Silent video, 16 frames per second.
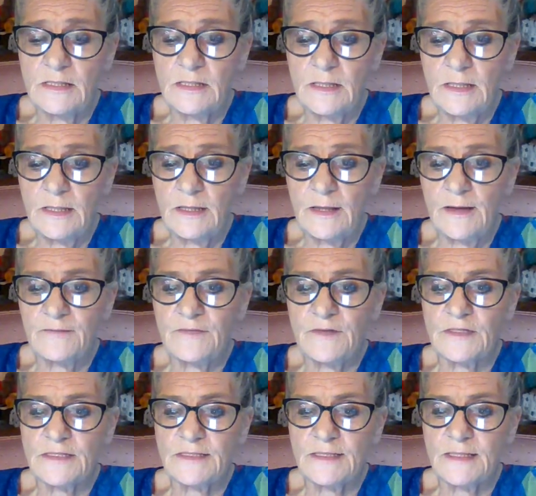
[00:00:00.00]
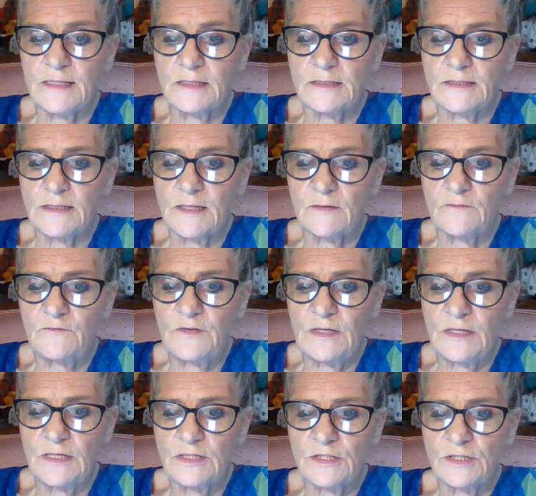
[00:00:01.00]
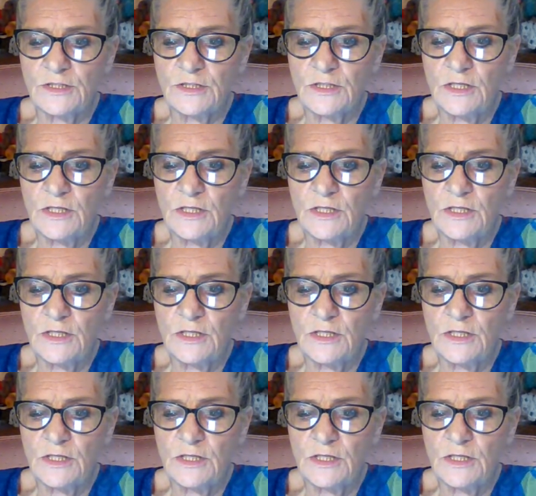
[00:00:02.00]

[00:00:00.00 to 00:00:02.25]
He left the sentence unfinished.